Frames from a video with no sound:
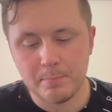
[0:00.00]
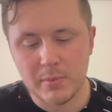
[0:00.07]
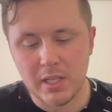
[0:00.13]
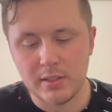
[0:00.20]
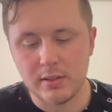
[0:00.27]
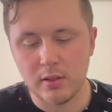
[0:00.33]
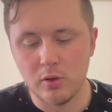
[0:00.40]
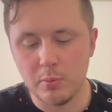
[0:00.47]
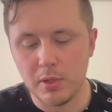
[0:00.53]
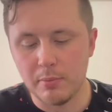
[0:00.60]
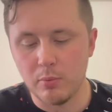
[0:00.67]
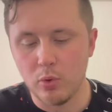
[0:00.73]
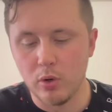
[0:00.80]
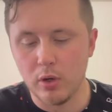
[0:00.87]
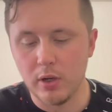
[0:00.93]
It's a little bit
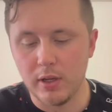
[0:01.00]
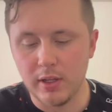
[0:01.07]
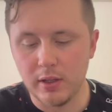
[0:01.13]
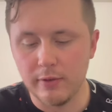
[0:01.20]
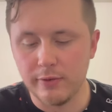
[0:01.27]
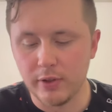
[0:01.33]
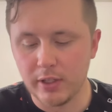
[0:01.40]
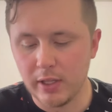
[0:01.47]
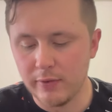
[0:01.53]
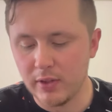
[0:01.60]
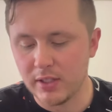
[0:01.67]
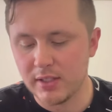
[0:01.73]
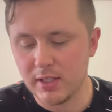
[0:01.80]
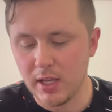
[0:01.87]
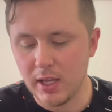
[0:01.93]
more in the
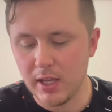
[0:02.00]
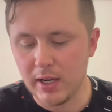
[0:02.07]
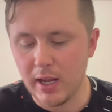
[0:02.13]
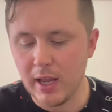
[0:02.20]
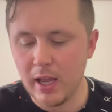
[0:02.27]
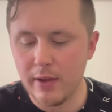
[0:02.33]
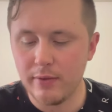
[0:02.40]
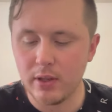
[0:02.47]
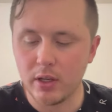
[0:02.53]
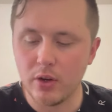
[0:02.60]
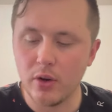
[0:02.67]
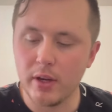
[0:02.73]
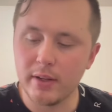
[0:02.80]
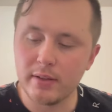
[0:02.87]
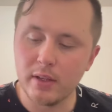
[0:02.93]
forgiving side. I have it
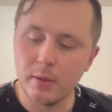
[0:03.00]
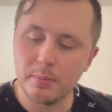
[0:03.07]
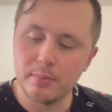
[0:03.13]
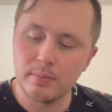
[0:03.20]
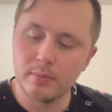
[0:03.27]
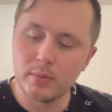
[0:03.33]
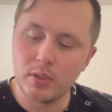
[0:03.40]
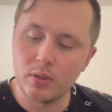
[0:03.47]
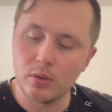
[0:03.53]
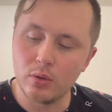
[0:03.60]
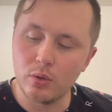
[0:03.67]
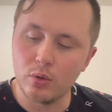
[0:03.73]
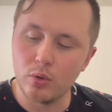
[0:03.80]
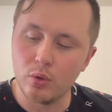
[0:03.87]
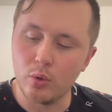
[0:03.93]
cranked up
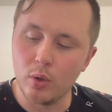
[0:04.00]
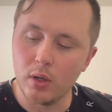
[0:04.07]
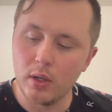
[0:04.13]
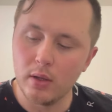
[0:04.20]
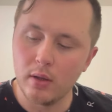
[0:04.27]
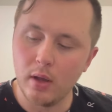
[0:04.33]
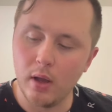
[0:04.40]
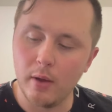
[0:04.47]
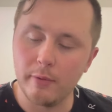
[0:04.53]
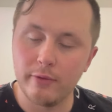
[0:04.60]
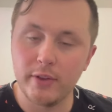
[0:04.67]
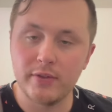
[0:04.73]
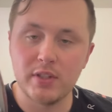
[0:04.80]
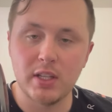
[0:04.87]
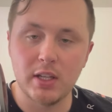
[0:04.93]
to
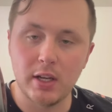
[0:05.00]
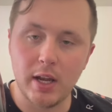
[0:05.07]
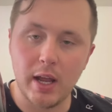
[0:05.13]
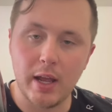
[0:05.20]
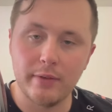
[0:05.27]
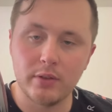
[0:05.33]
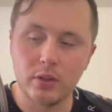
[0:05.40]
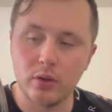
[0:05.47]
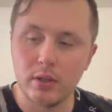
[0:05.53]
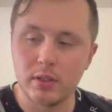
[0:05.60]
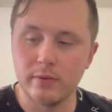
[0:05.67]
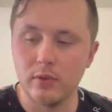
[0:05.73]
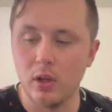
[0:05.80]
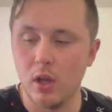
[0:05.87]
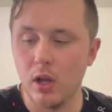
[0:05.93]
15.5 degrees
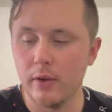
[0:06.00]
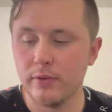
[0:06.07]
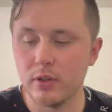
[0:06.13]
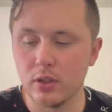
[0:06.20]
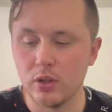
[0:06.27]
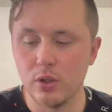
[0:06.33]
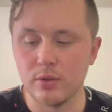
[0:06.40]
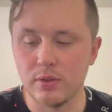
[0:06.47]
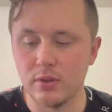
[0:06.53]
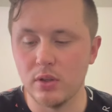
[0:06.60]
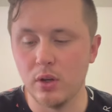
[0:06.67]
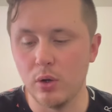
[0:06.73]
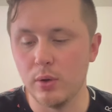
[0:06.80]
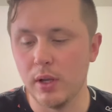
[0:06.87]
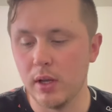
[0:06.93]
of loft to close the
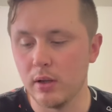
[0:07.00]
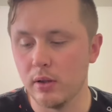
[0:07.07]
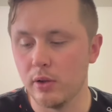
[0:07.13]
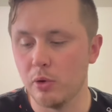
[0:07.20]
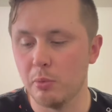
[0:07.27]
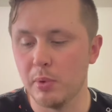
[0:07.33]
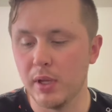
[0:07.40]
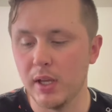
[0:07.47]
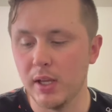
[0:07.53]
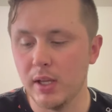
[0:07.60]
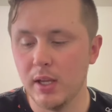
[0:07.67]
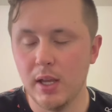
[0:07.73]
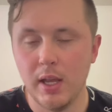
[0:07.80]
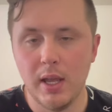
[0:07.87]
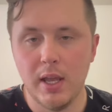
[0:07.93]
toe down a little bit.
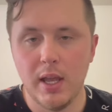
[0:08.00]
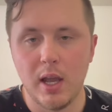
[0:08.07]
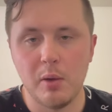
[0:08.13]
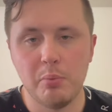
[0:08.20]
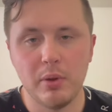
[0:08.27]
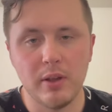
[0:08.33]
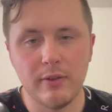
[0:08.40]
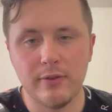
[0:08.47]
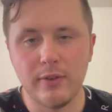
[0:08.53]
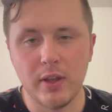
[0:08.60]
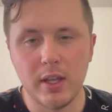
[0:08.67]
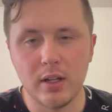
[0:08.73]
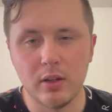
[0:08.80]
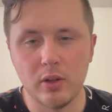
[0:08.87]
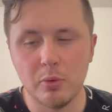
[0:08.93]
I play
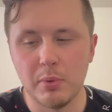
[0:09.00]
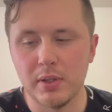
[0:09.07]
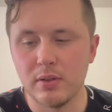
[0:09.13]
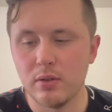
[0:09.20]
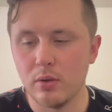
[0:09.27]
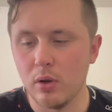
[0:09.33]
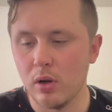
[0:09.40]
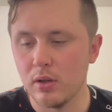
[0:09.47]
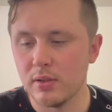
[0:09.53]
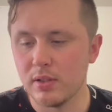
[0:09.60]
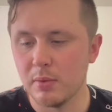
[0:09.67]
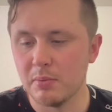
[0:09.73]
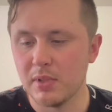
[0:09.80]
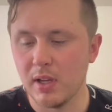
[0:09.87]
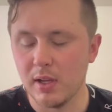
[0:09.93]
fade a little bit too hard
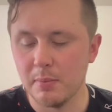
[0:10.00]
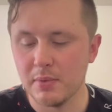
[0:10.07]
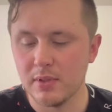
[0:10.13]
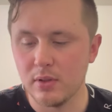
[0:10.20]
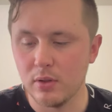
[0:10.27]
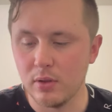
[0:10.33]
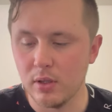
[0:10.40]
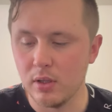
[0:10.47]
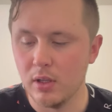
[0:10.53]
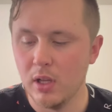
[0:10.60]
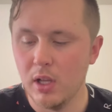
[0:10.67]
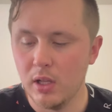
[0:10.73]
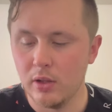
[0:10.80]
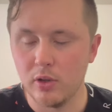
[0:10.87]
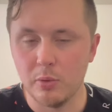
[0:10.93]
sometimes, so the
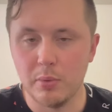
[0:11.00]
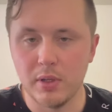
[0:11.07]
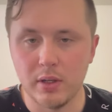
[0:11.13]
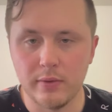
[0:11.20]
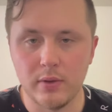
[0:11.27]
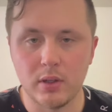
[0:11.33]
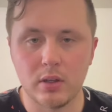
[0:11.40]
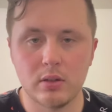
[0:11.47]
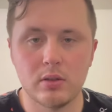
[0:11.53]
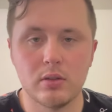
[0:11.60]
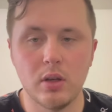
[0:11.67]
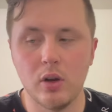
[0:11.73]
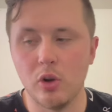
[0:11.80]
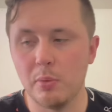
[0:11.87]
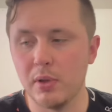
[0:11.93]
little bit of the
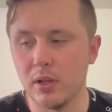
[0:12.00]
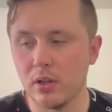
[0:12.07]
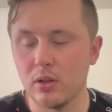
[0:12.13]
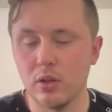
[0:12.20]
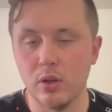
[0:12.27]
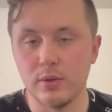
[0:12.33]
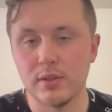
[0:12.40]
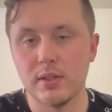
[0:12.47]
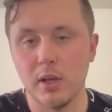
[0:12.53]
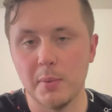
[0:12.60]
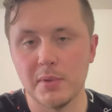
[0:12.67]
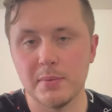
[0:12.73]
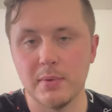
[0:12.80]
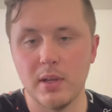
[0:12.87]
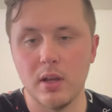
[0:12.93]
toe being closed
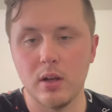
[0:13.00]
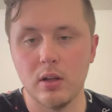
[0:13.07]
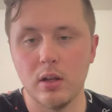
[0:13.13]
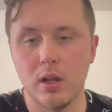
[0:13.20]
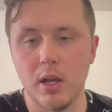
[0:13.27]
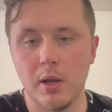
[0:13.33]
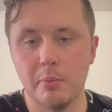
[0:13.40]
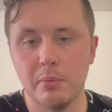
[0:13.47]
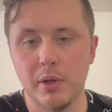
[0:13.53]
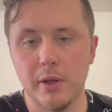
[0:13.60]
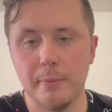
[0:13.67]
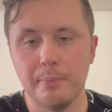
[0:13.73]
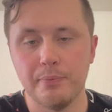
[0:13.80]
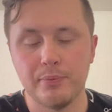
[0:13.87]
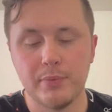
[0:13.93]
helps me out a lot. But